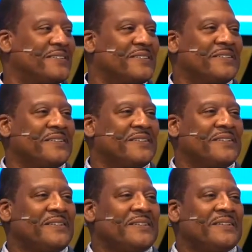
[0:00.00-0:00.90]

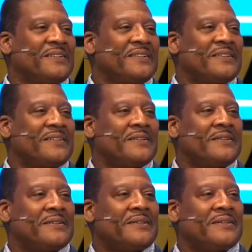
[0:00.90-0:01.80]

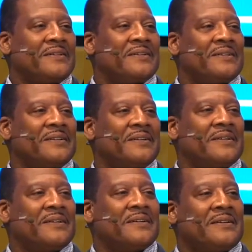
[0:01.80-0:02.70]

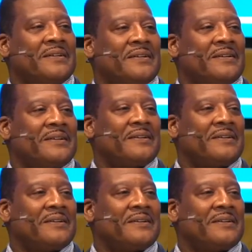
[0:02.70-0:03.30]
(silence)